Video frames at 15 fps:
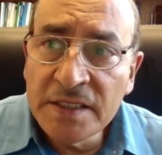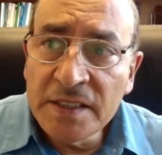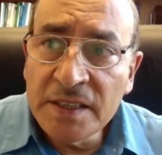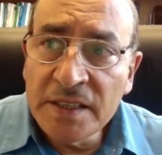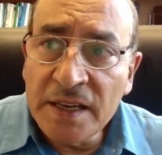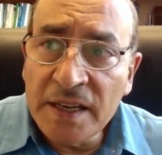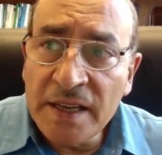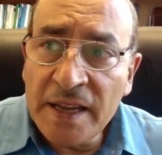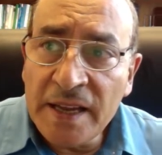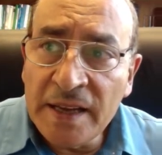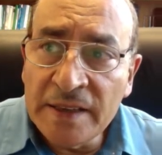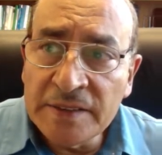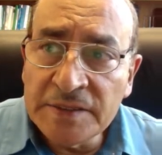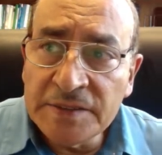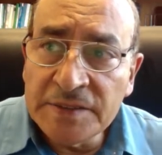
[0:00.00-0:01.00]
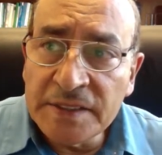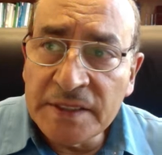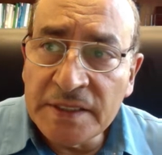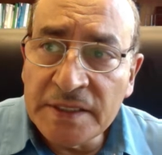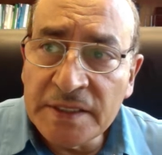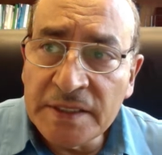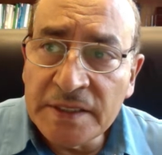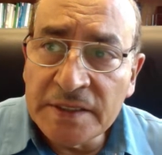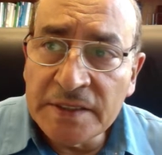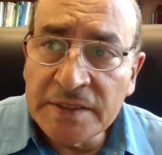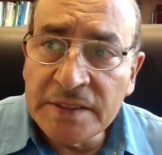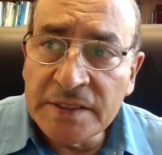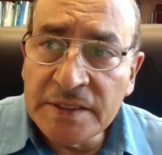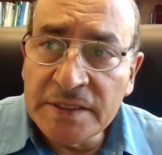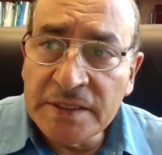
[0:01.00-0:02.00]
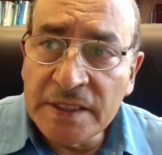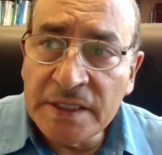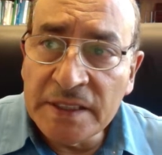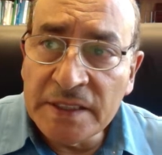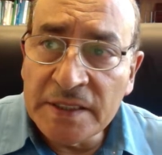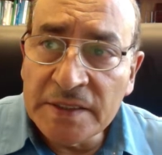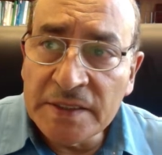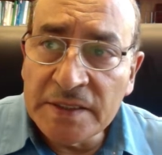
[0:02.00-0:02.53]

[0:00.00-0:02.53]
I have the